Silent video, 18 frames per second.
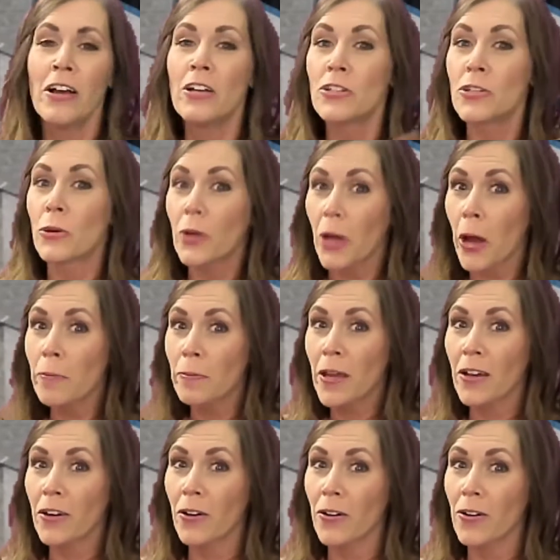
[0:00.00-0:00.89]
So
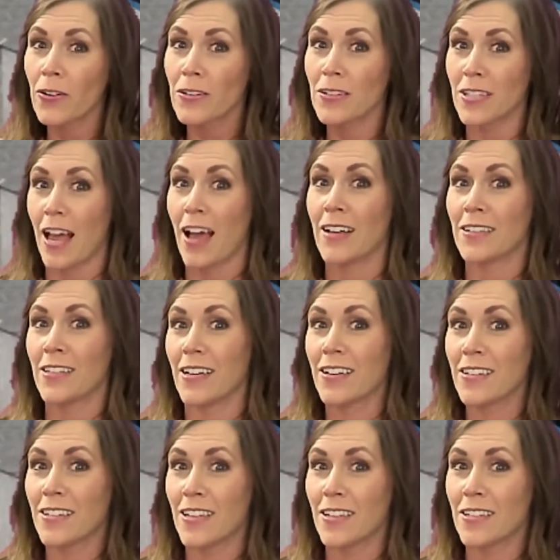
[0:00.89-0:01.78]
Cupcake Girls has
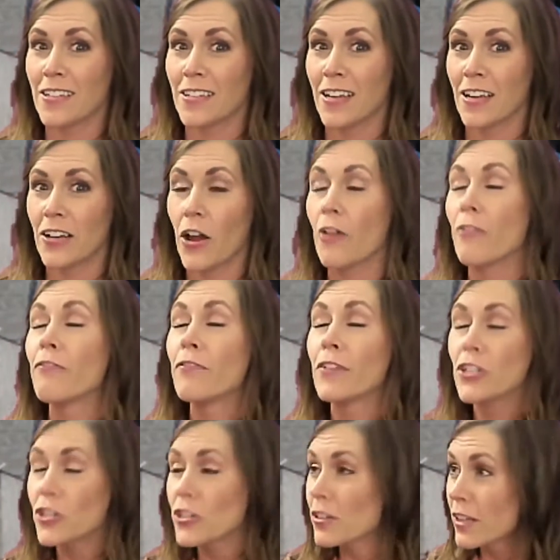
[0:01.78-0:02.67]
existed
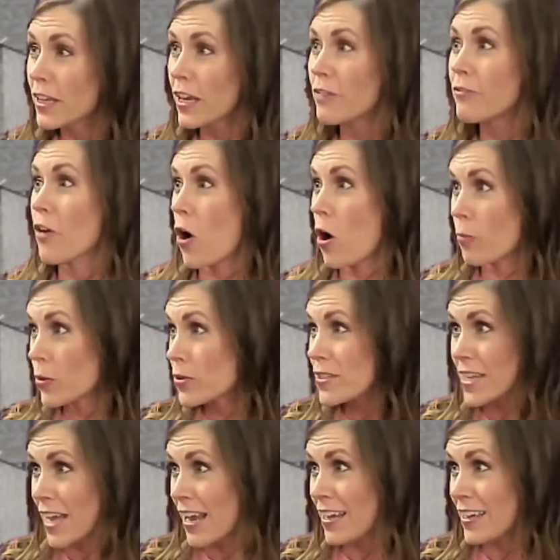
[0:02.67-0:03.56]
officially for
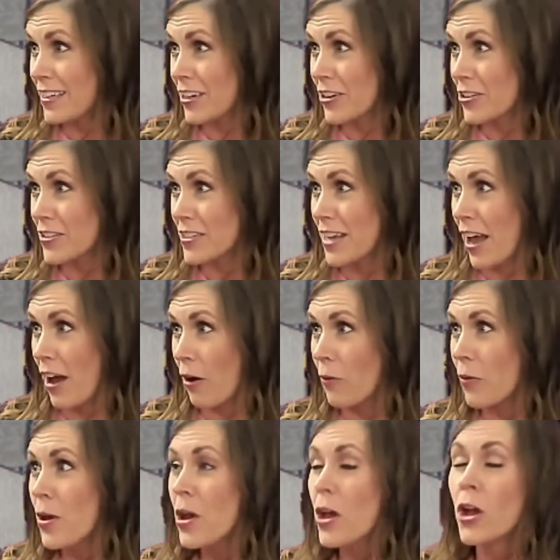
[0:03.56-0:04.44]
almost eight years
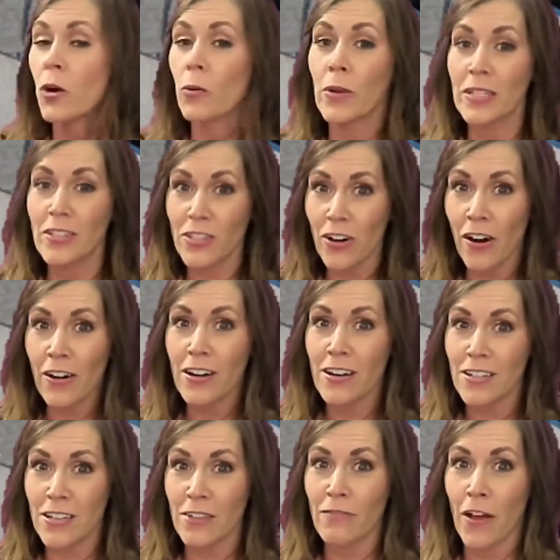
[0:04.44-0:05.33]
now. We
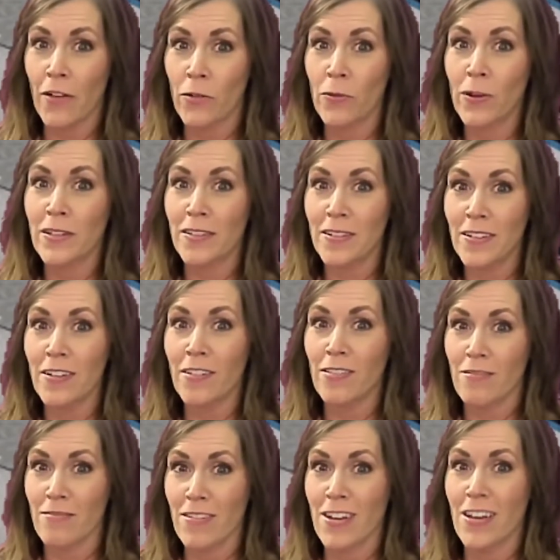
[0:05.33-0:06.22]
started as a five oh one c
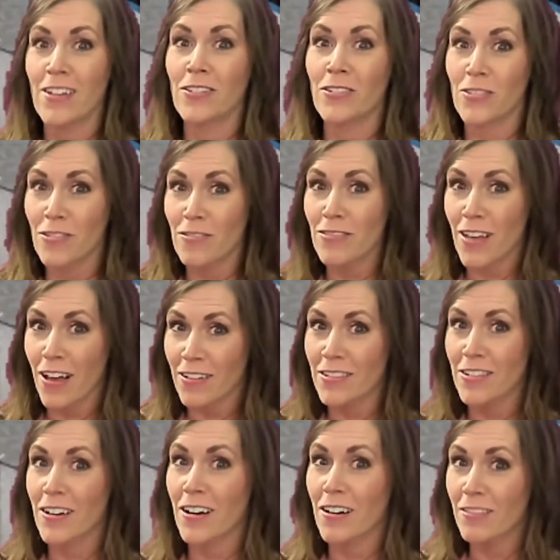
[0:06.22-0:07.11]
three in two
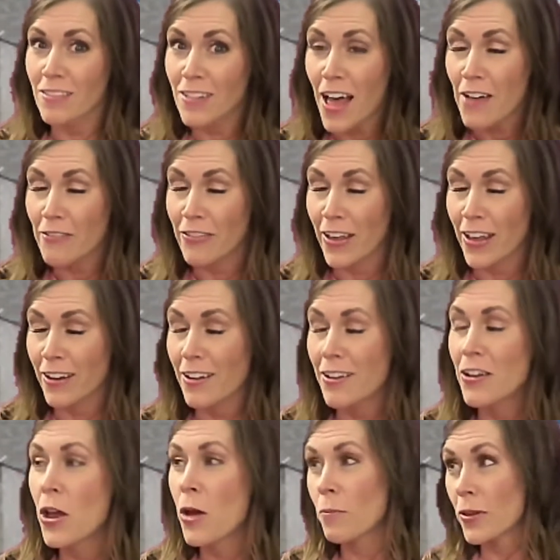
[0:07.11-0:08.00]
thousand
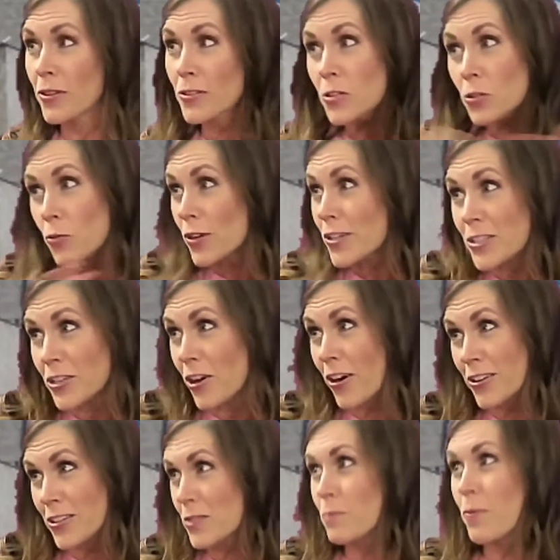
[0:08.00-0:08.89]
eleven, but the story
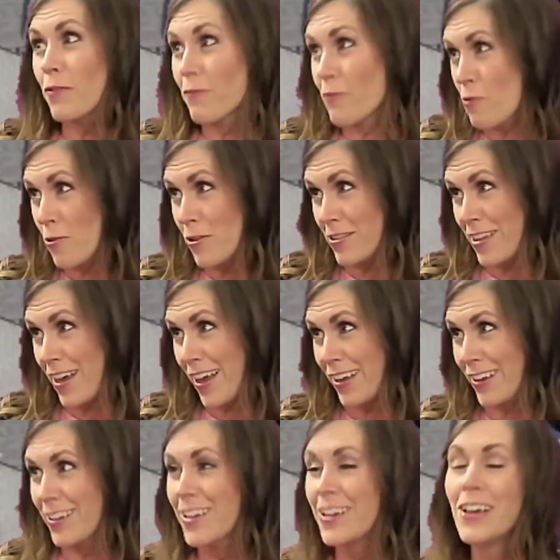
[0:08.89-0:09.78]
starts before
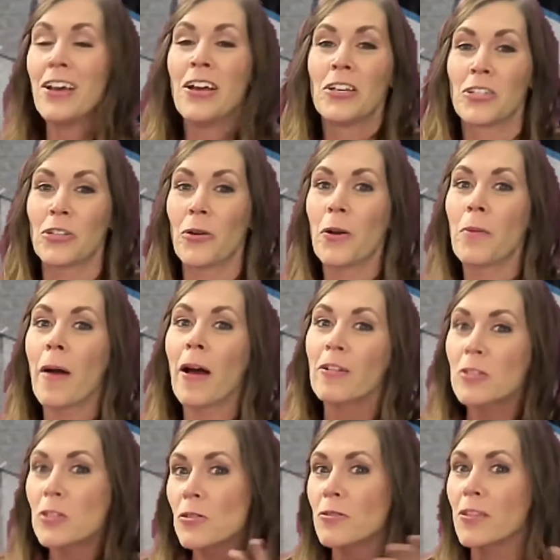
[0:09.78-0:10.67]
then. Mm-hmm. So in
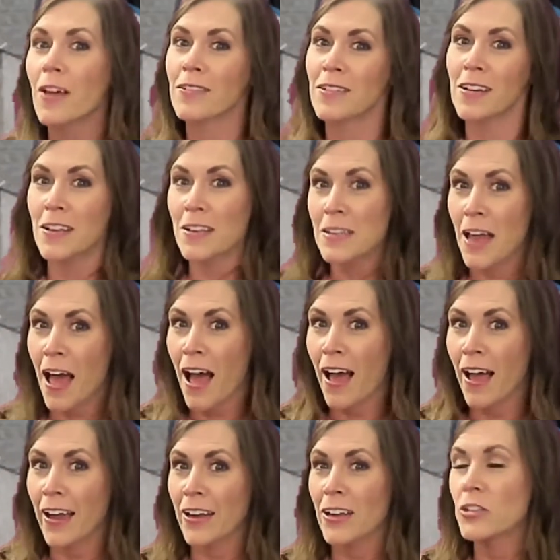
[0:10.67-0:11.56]
about two thousand
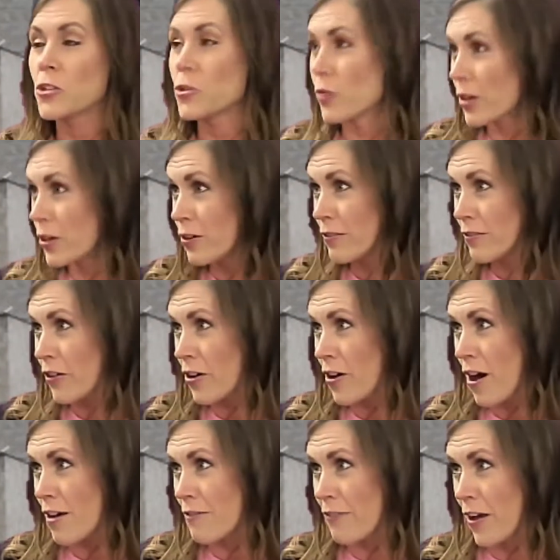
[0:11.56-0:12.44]
nine, Joy Hoover,
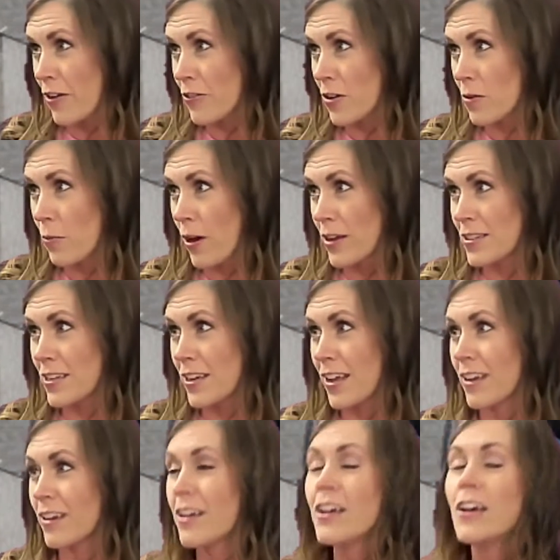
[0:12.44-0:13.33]
our founder and
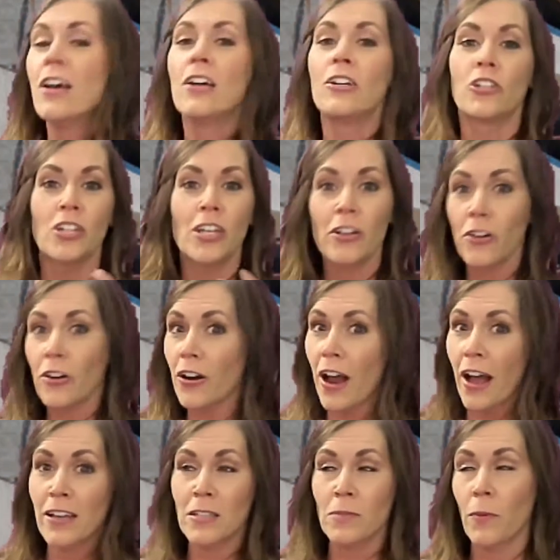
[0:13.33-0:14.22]
president, mm-hmm. she and
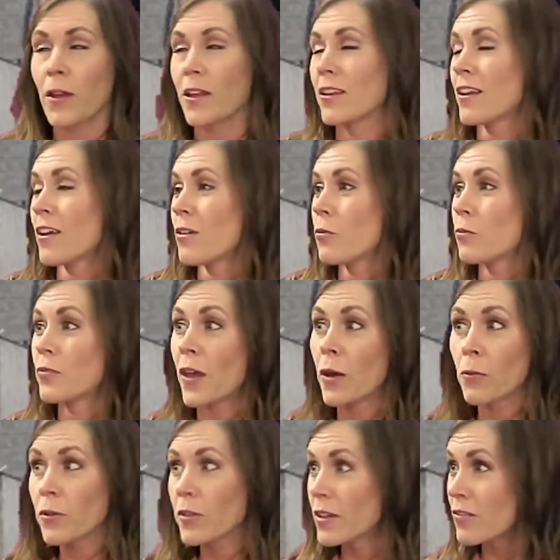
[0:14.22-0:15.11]
her husband,
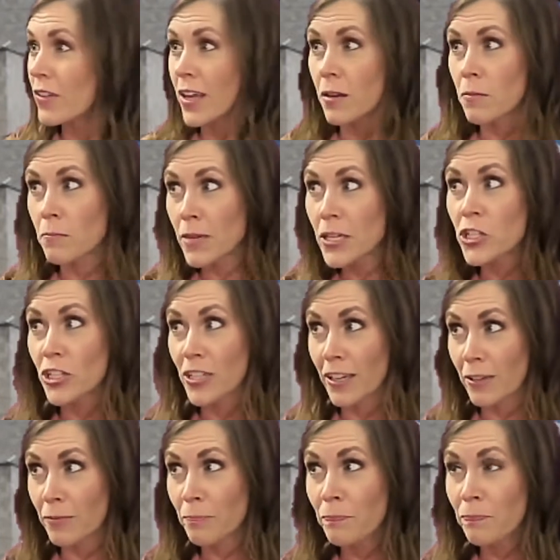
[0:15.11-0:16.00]
they were living in
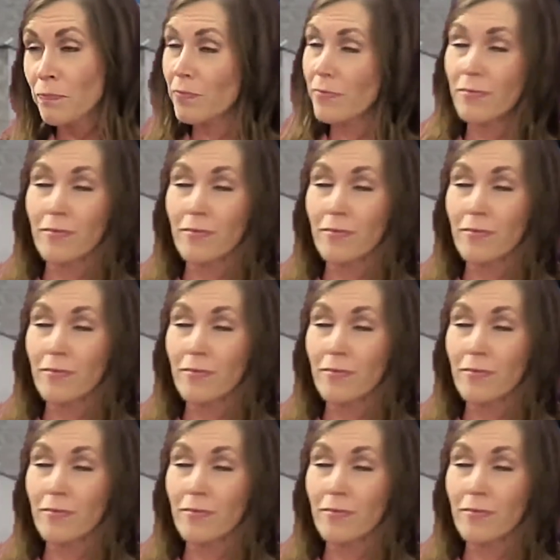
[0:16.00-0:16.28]
Michigan.